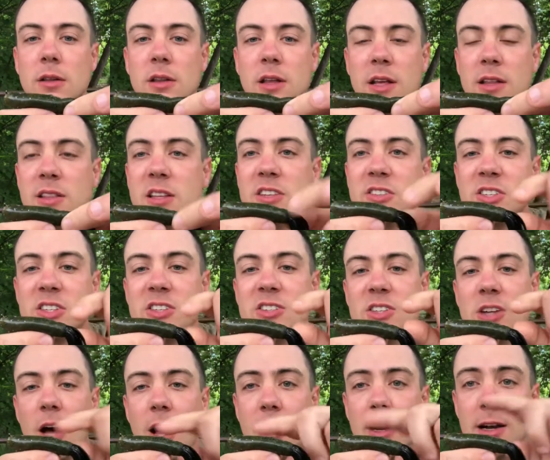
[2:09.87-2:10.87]
and this is
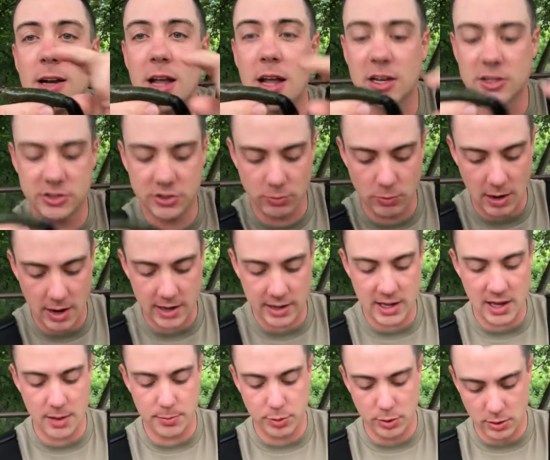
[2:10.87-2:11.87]
not an extra wide
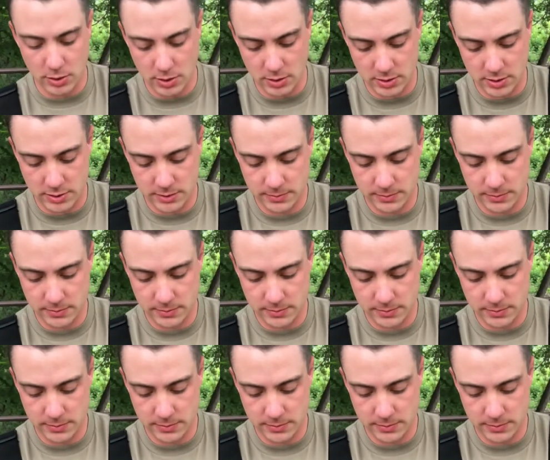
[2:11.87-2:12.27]
gap hook.